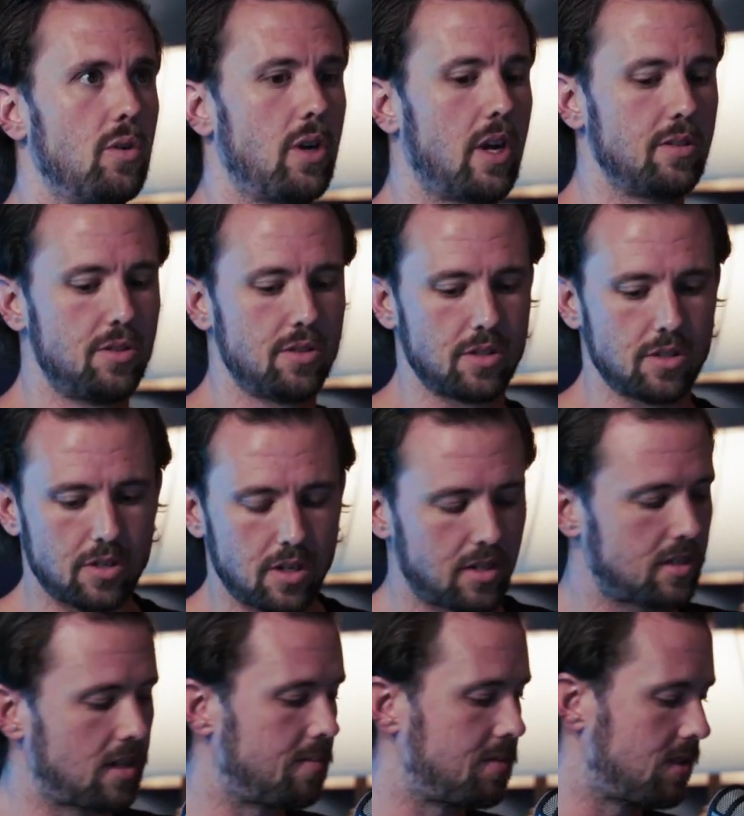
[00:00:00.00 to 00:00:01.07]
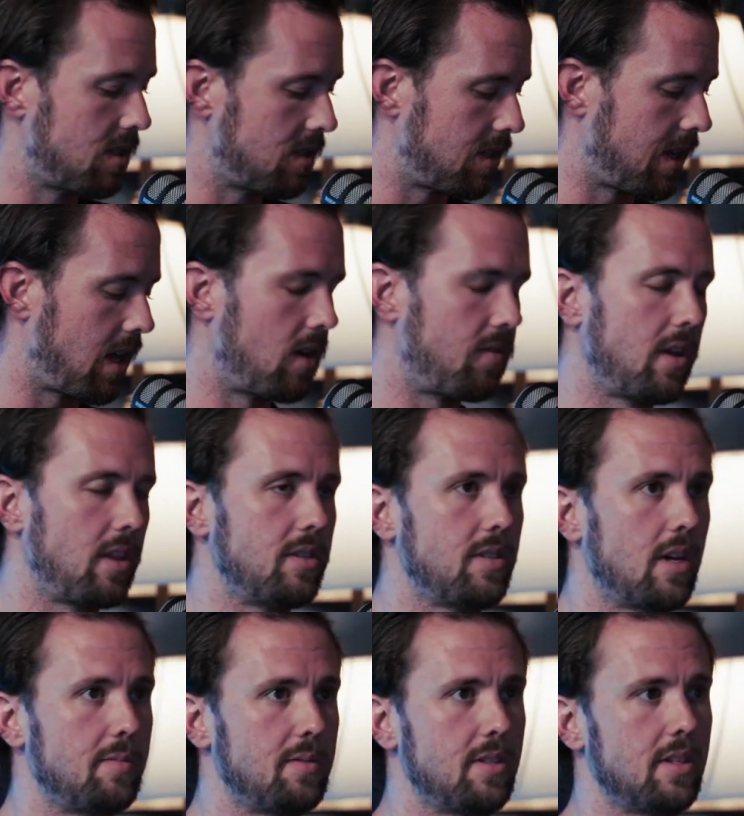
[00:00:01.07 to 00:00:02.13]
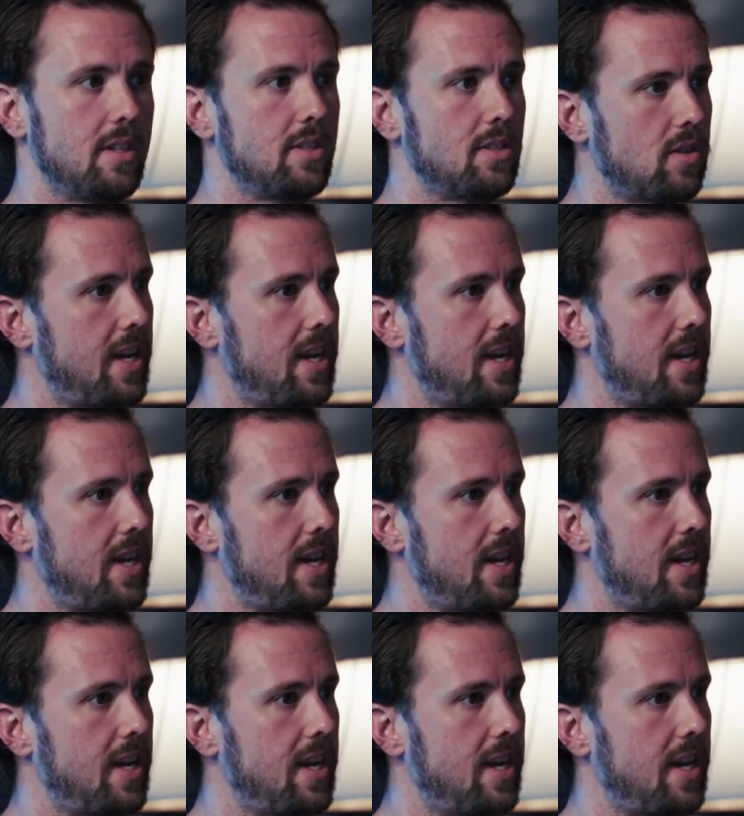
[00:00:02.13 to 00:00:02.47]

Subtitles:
you know, I was using certain substances to get off other substances.